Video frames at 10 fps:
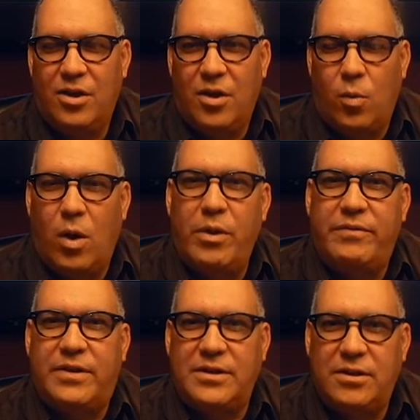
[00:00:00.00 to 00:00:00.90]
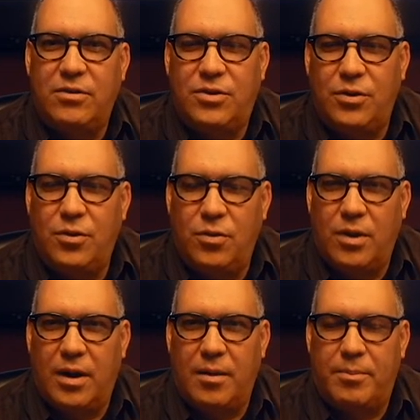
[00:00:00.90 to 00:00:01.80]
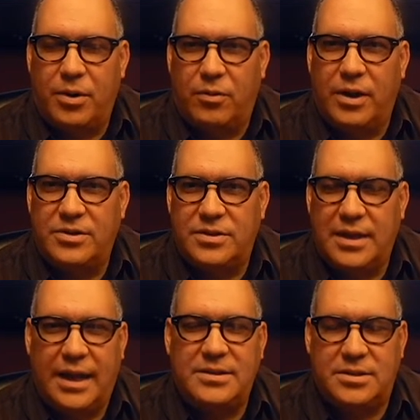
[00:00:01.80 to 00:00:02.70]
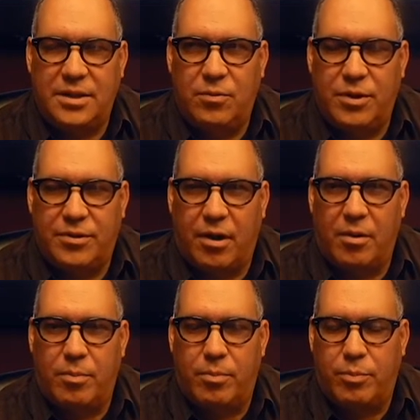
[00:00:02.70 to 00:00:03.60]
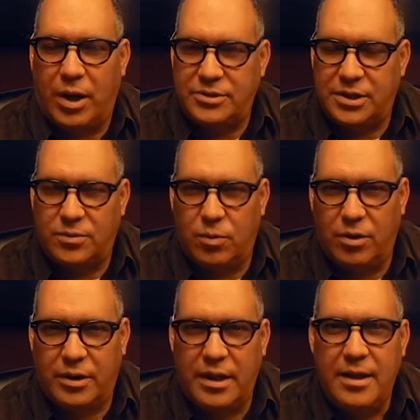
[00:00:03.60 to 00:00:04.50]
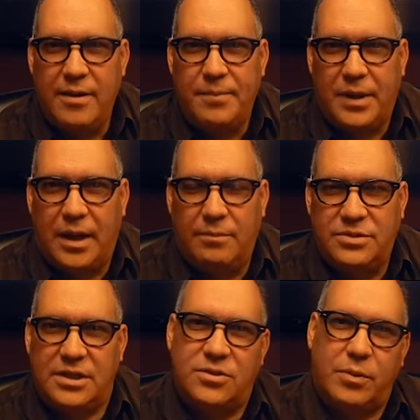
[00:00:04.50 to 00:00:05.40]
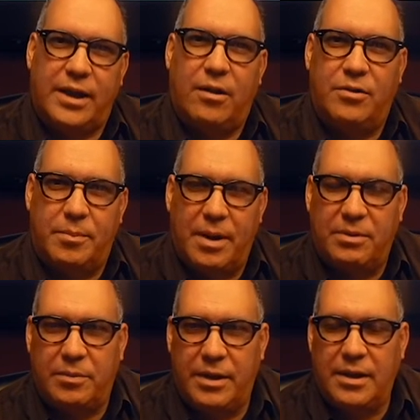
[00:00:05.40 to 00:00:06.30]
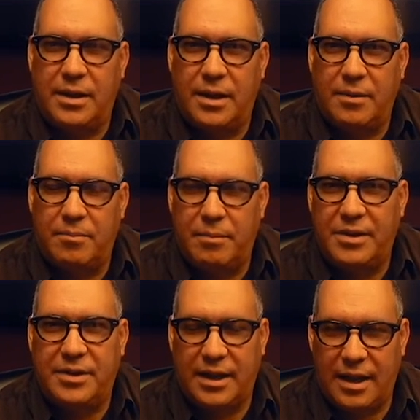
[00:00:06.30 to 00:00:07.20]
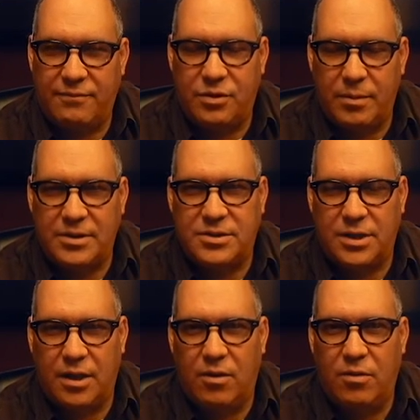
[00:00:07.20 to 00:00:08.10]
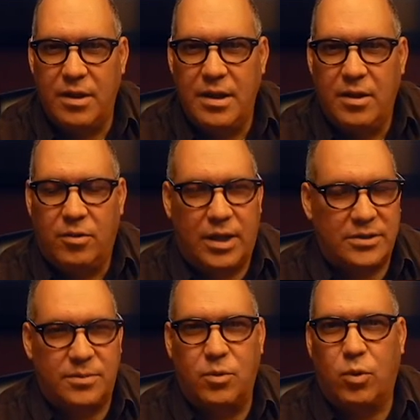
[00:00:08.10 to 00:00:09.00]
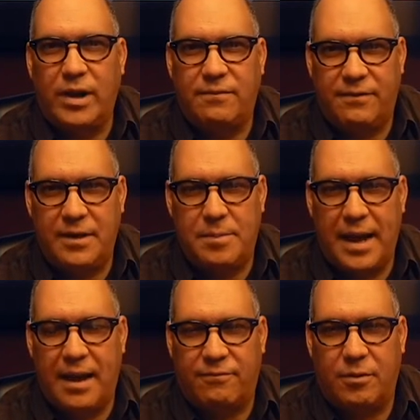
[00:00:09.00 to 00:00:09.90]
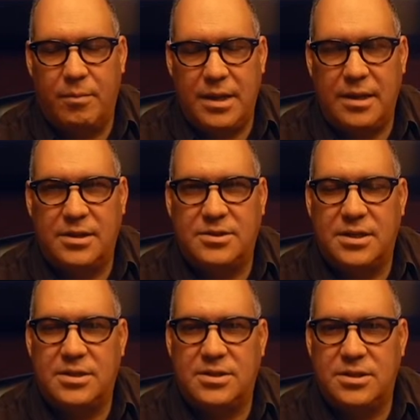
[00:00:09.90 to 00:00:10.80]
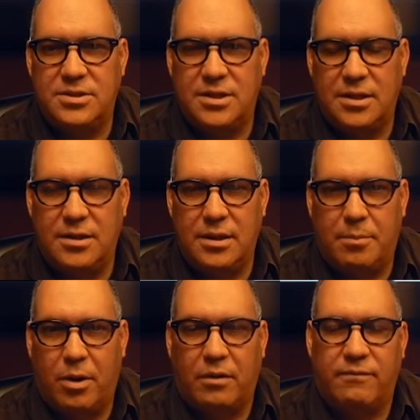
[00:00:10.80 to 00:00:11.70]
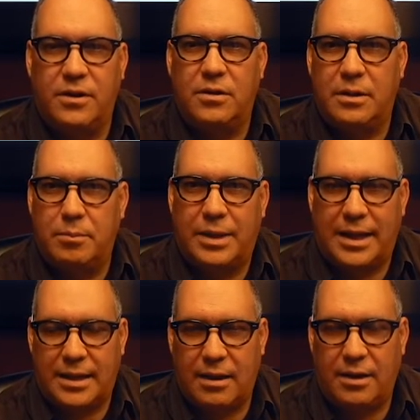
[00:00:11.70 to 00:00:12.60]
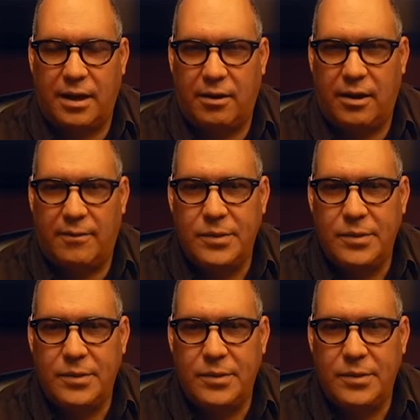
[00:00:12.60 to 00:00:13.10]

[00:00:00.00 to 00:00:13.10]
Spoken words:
While we've continued to progress nicely with our project work since we held the public meeting a month and a half, 2 months ago, got some great feedback from many of the citizens in the Parkville and Platte County area